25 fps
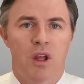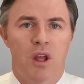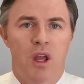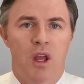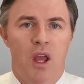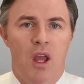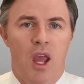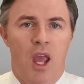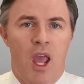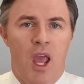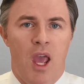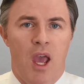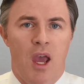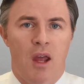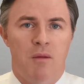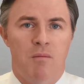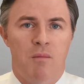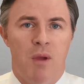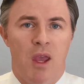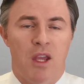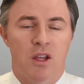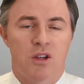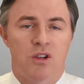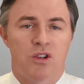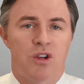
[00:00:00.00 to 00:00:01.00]
and
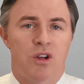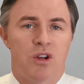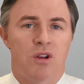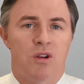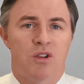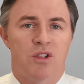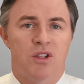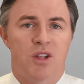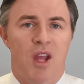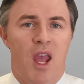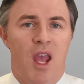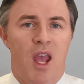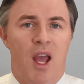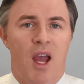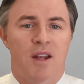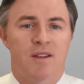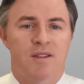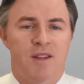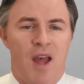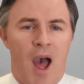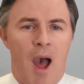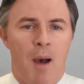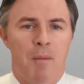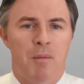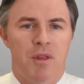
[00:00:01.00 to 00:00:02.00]
making sure you're staying on
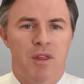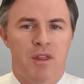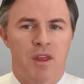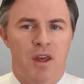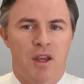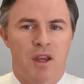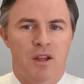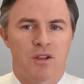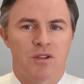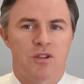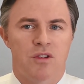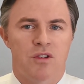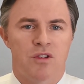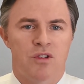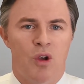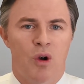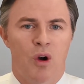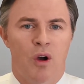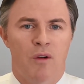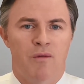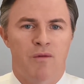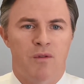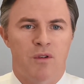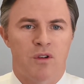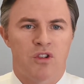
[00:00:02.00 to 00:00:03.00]
top of things. So
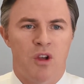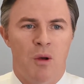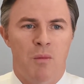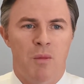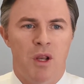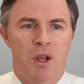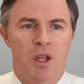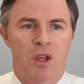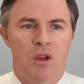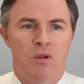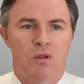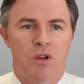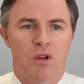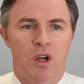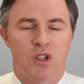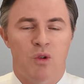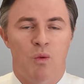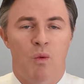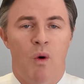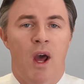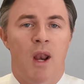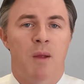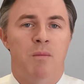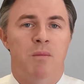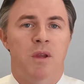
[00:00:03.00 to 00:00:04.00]
if you're somebody who doesn't
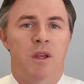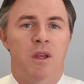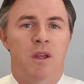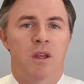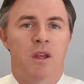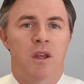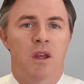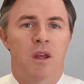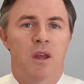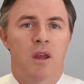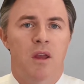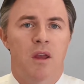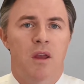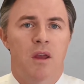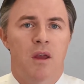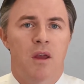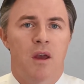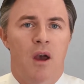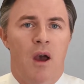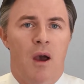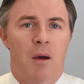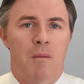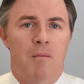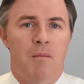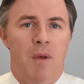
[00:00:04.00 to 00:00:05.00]
want to be
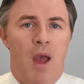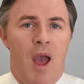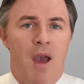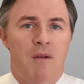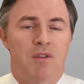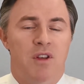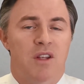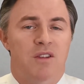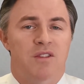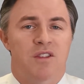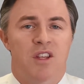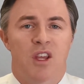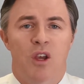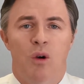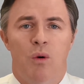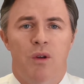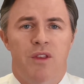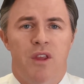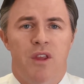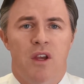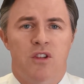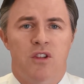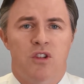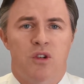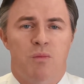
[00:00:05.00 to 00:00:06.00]
having to deal with
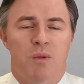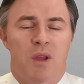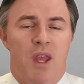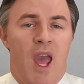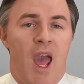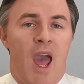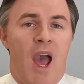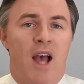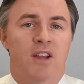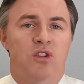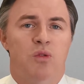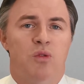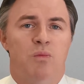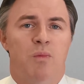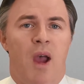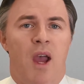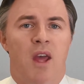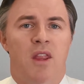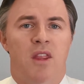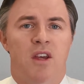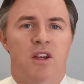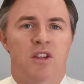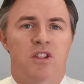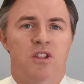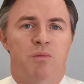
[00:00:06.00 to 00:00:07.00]
this or be hassled by
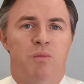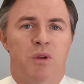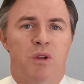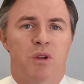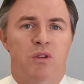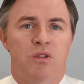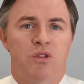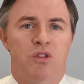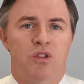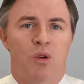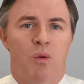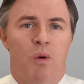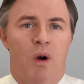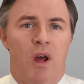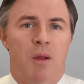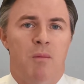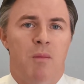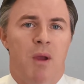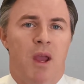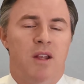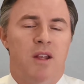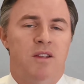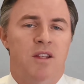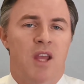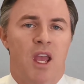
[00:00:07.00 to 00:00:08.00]
this, but you still want to
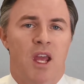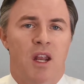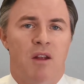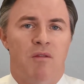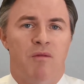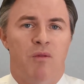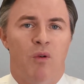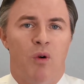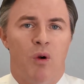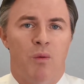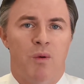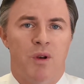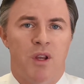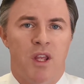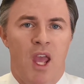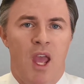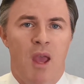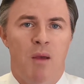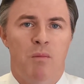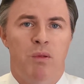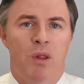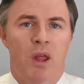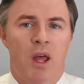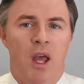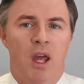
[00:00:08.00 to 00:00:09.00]
maintain a 401k
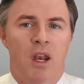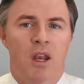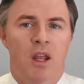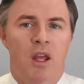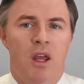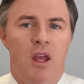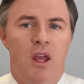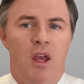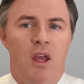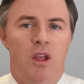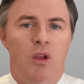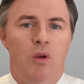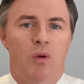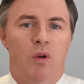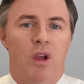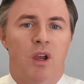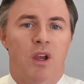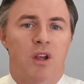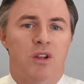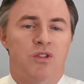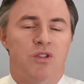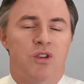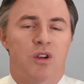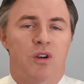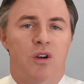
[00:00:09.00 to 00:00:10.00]
plan, you can
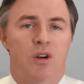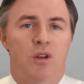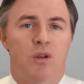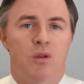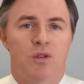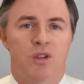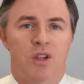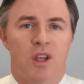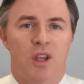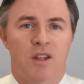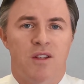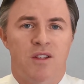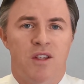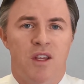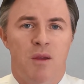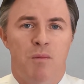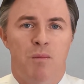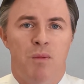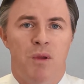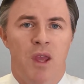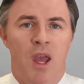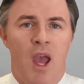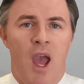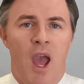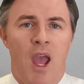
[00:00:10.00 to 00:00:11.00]
consider using a
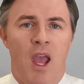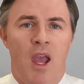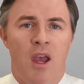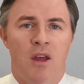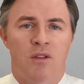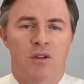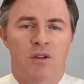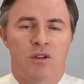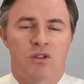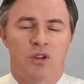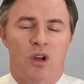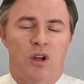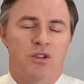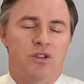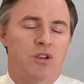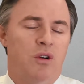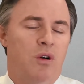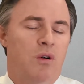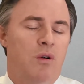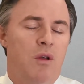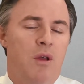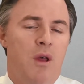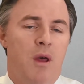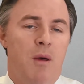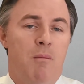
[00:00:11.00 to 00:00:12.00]
TPA. And there's
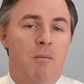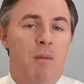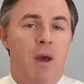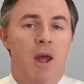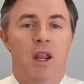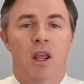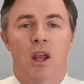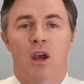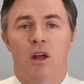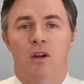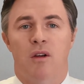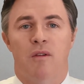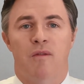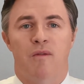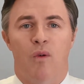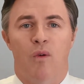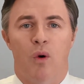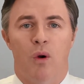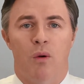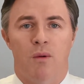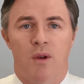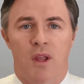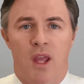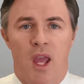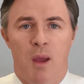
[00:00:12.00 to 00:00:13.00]
also many other
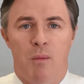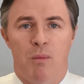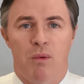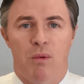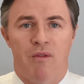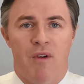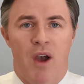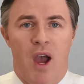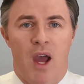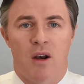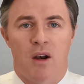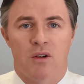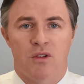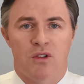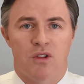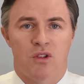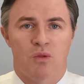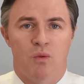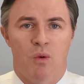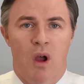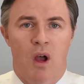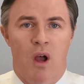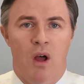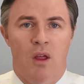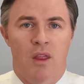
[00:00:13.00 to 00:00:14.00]
401k providers as
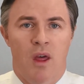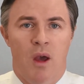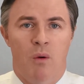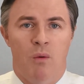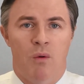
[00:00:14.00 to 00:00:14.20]
well that